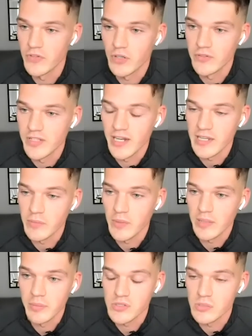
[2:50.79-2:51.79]
in any way
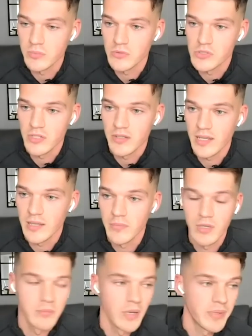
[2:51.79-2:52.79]
possible. So yeah,
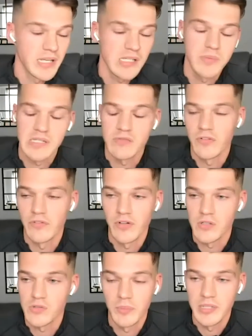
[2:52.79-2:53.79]
my biggest piece of
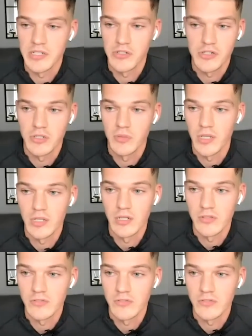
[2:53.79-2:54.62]
advice would be just do what you love.